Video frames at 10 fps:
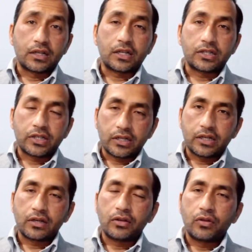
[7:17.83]

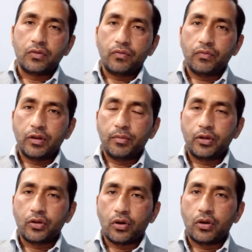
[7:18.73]
Constructor will be
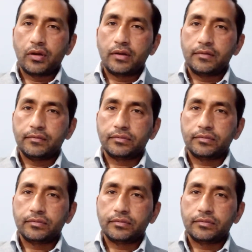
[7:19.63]
called